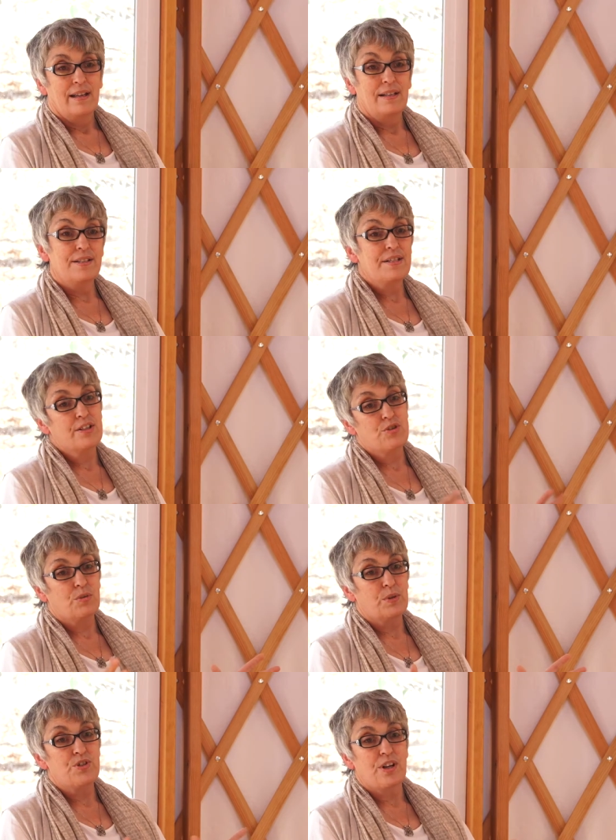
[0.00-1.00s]
And the
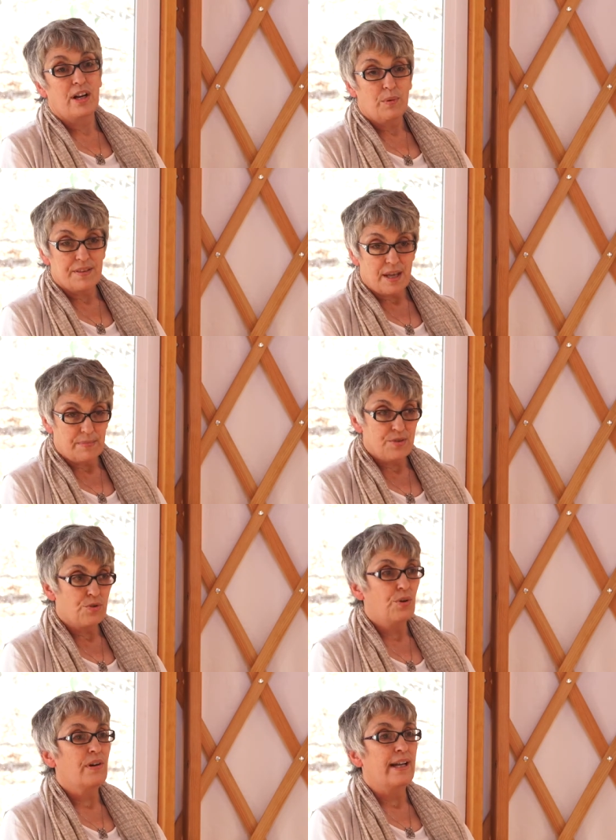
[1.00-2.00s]
teacher would share with them a
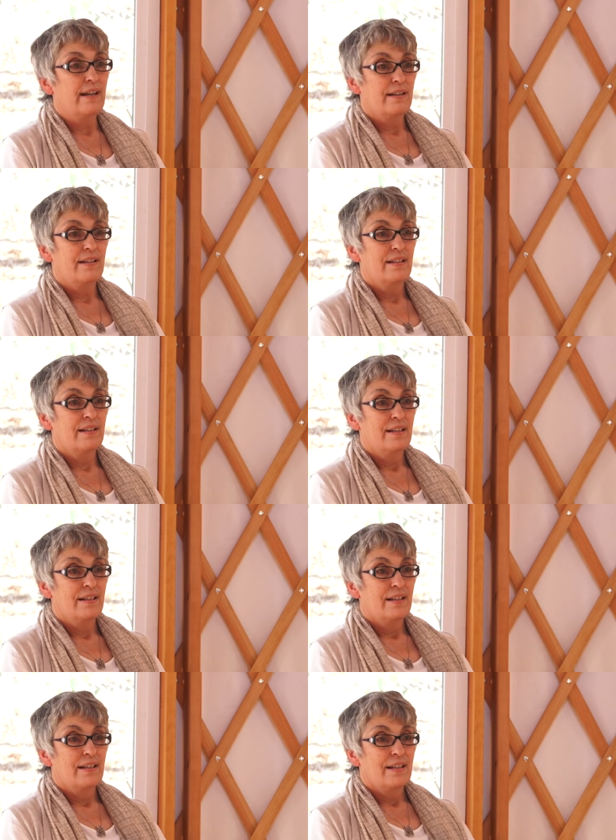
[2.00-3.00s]
story.
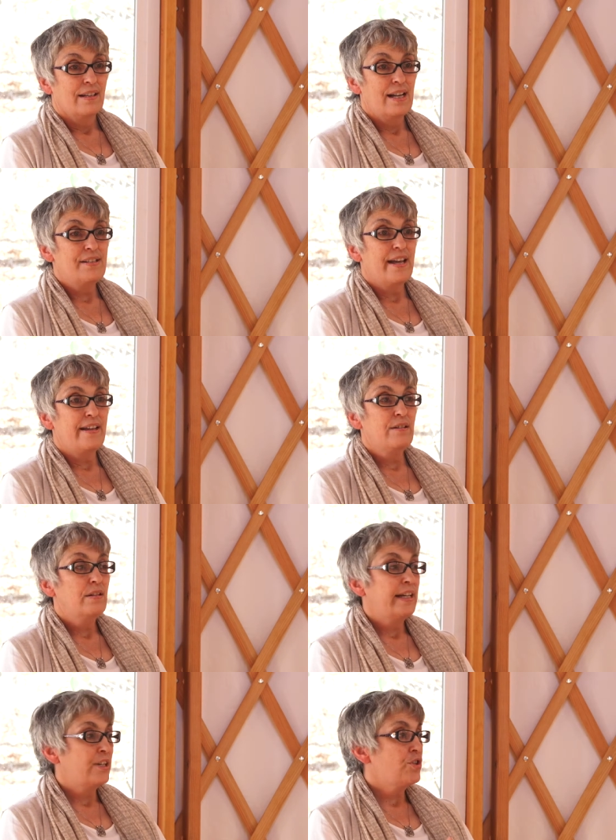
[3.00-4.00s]
And
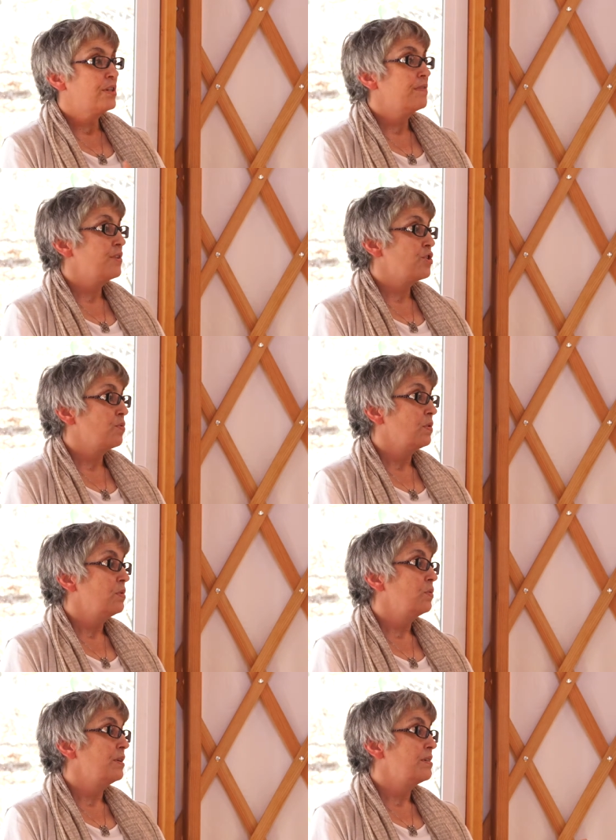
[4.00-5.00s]
then each
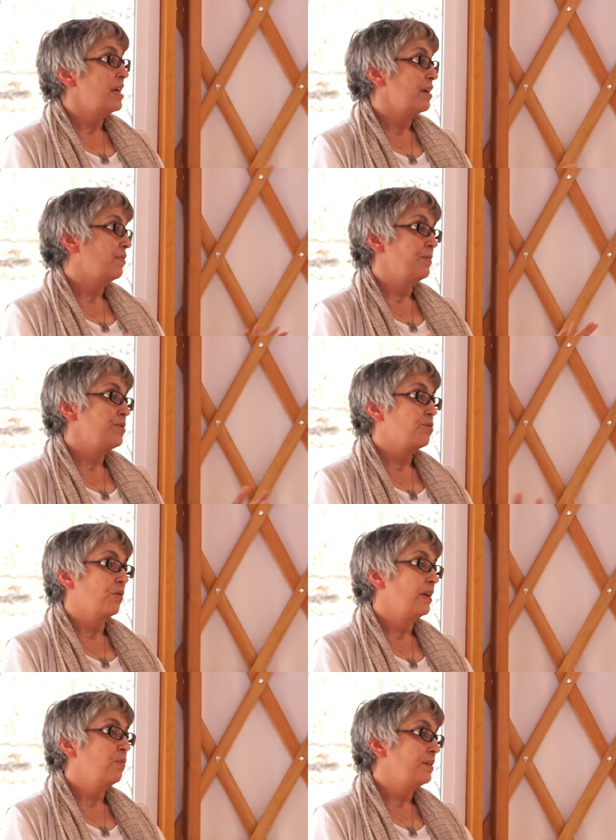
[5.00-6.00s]
individual would take from the
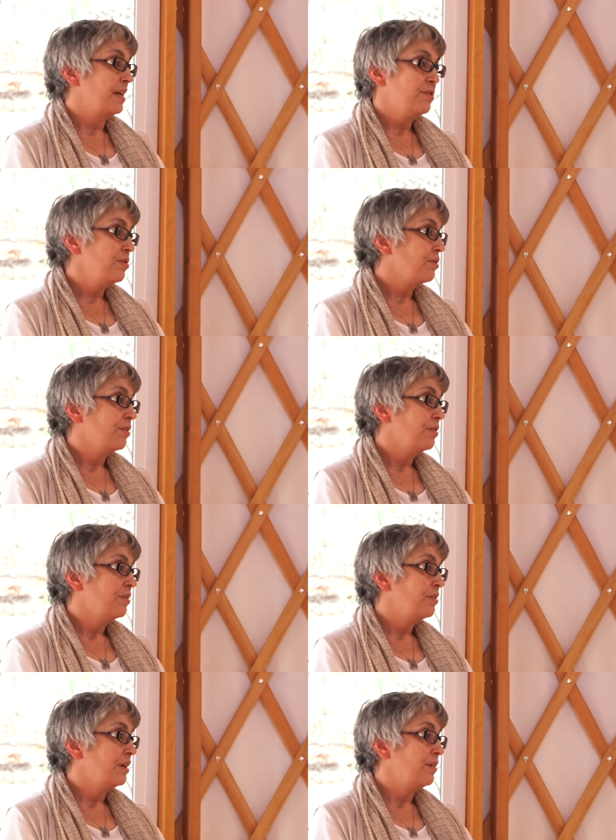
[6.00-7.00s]
story what they took.
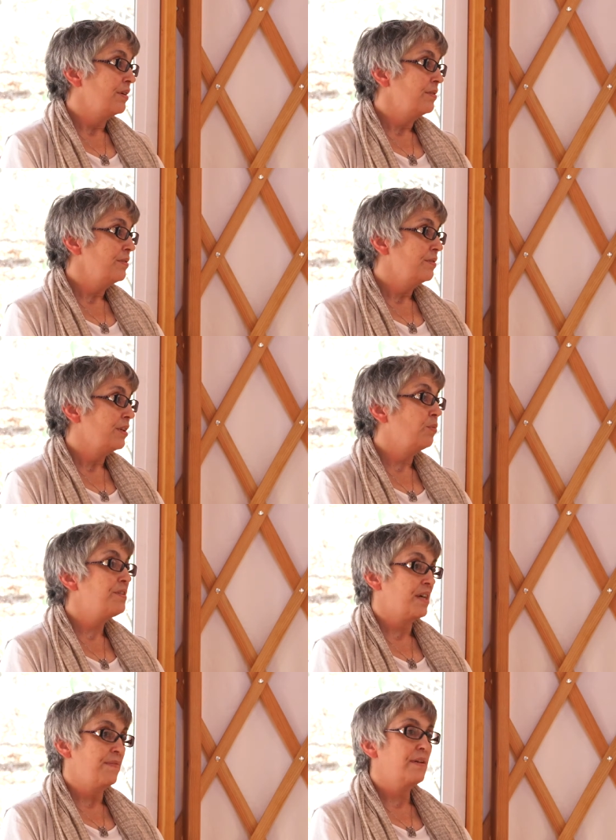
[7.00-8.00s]
You know, there would
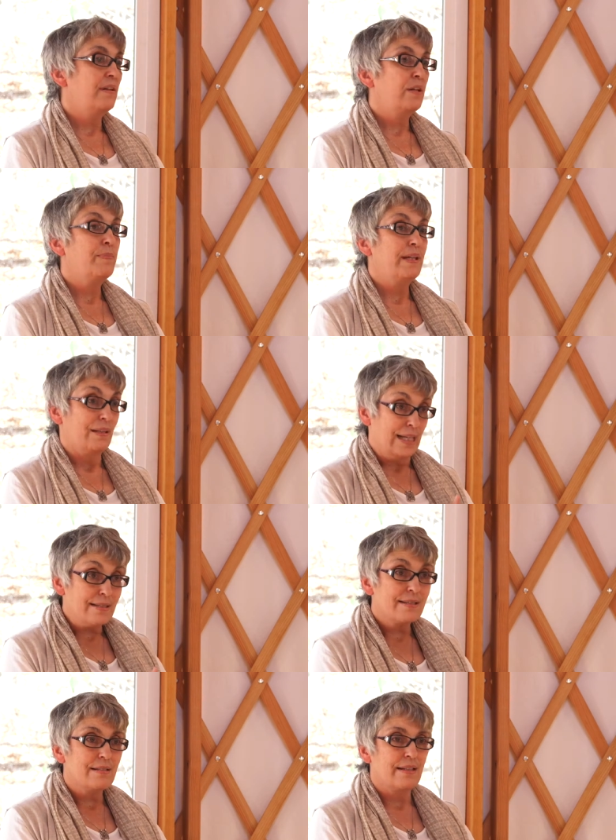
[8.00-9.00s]
definitely be a
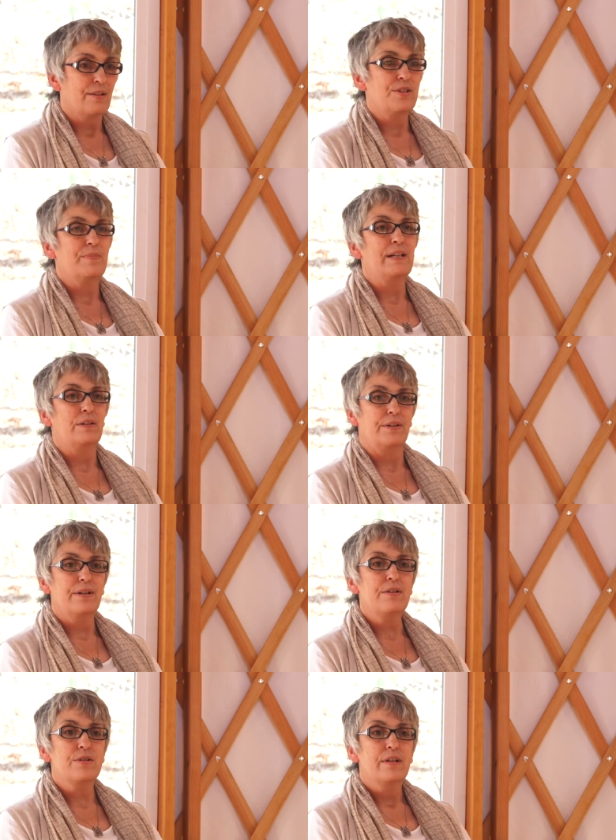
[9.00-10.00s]
lesson there to be
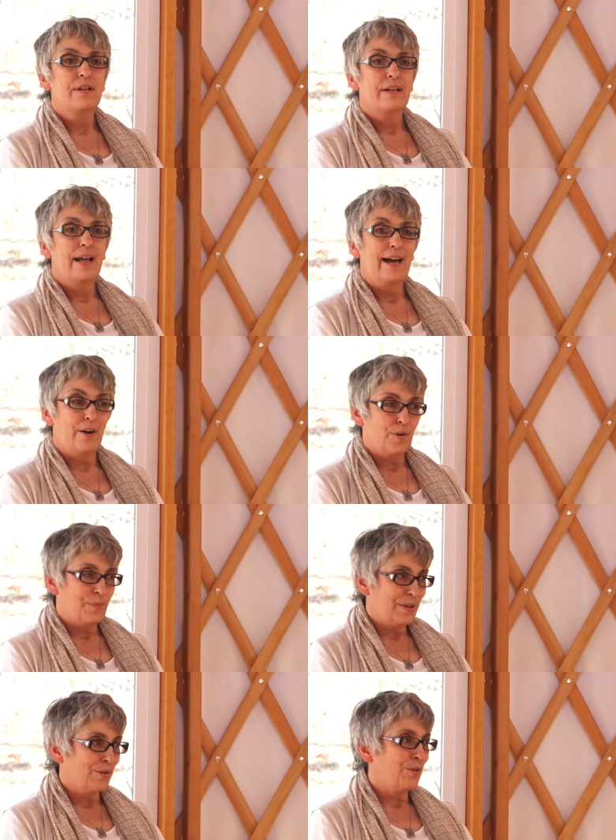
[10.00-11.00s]
learned how to
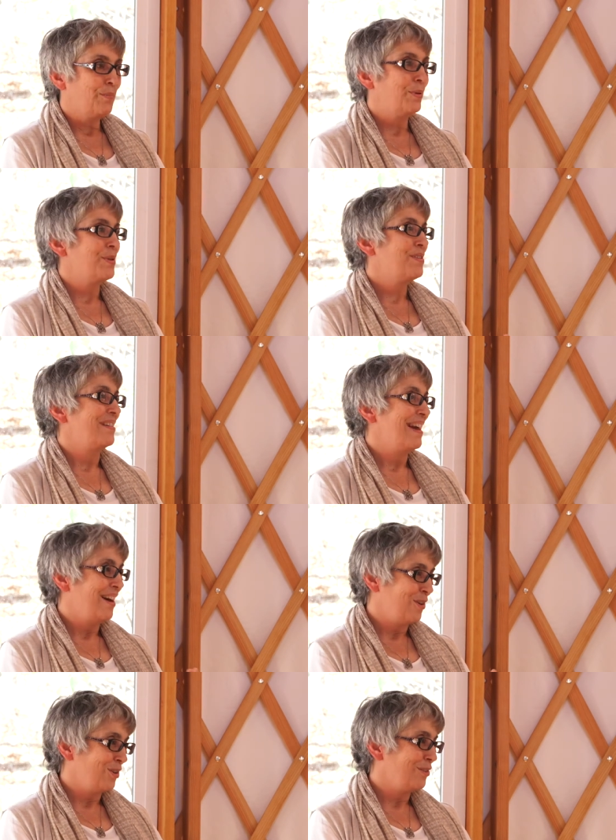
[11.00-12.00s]
be a good person,
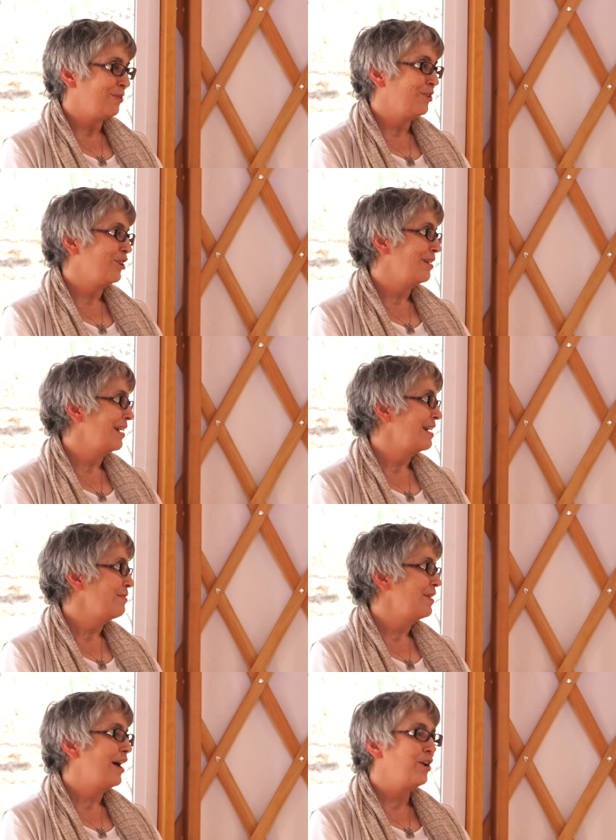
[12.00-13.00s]
how to live a good
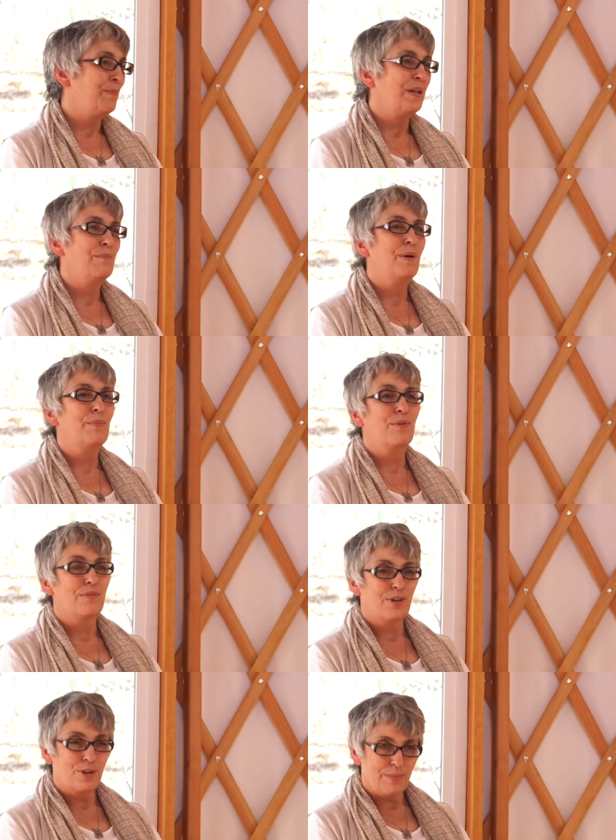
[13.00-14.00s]
life, how to be a member
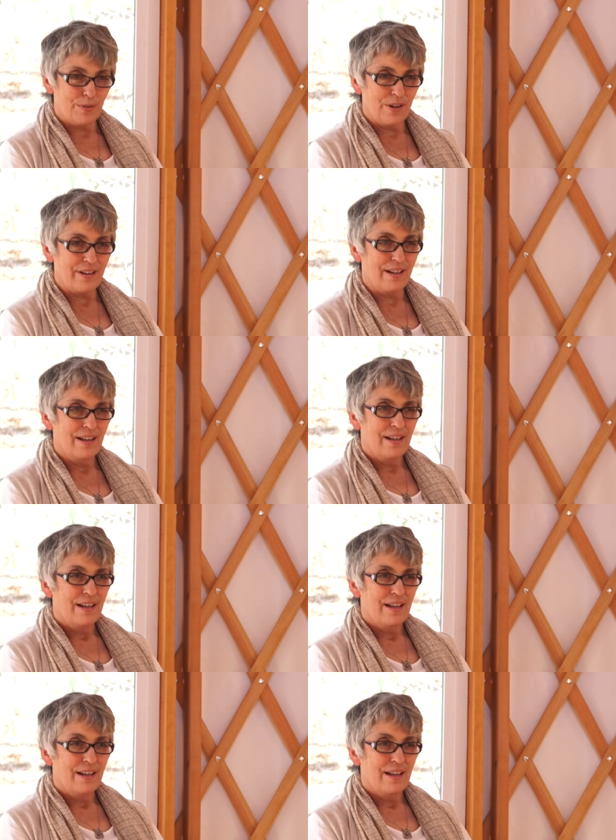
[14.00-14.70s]
of a community,